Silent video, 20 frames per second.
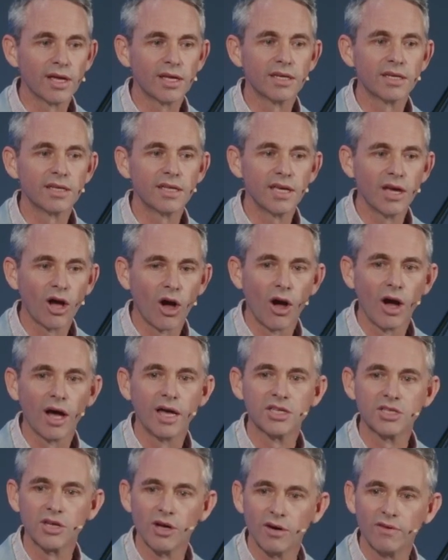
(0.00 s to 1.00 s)
into the
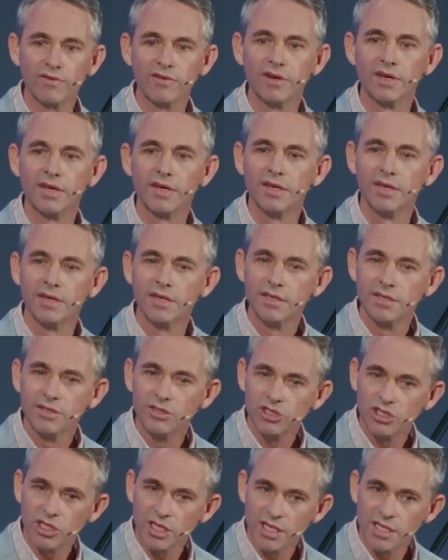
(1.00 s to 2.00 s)
eyes of
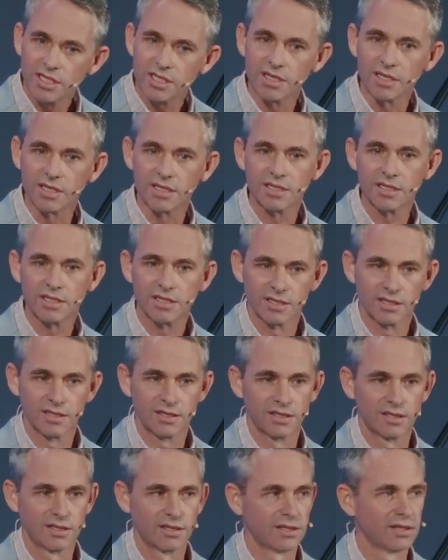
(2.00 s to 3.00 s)
Jesus
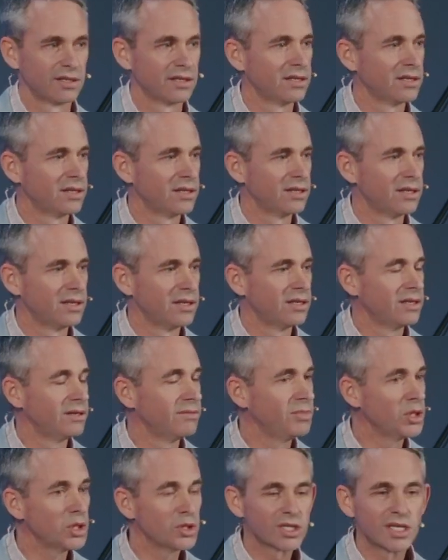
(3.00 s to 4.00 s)

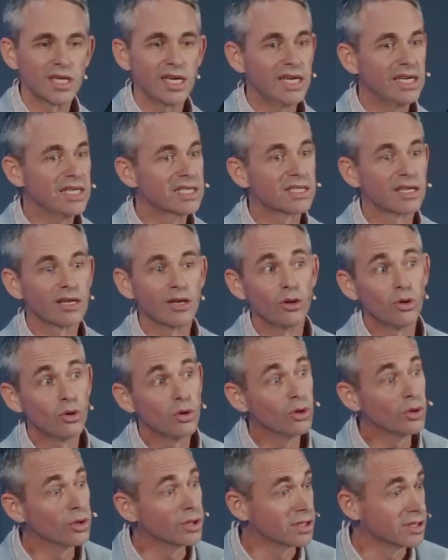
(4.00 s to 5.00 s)
because He's the
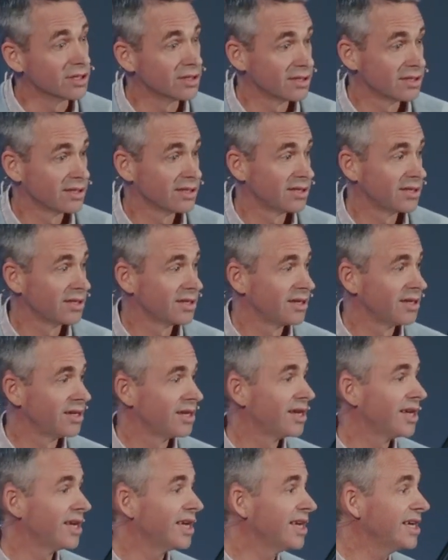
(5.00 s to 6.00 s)
Lord,
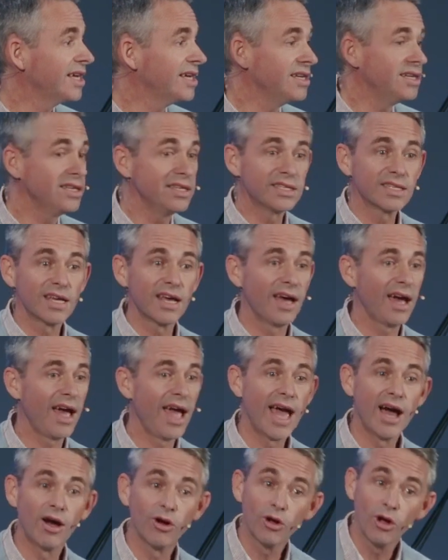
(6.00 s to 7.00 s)
He's
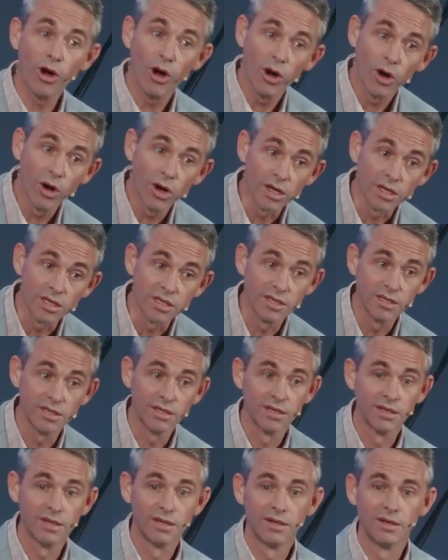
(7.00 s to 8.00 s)
our God,
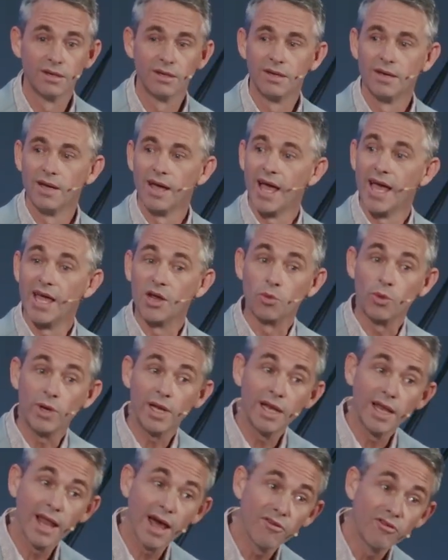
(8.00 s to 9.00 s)
and we
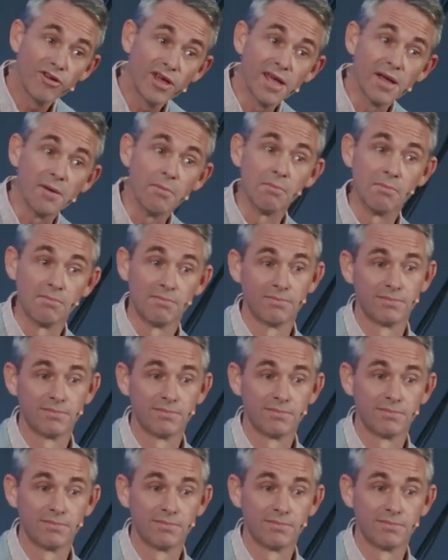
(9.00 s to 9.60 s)
love Him.